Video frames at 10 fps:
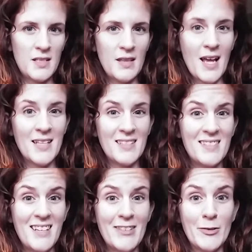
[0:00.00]
then that's a
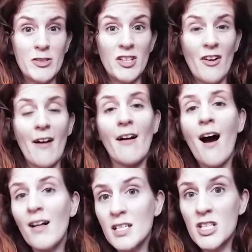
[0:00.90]
signal to your
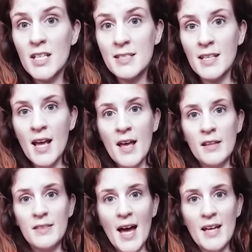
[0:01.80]
oncologist
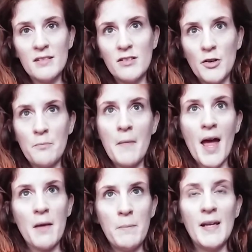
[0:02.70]
that there
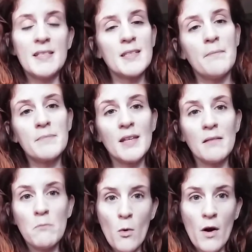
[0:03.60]
may be
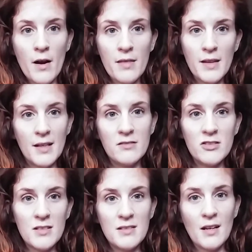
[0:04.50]
something more than
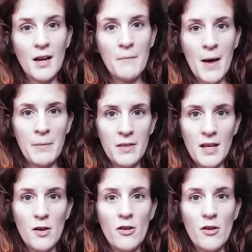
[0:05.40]
just a gammopathy,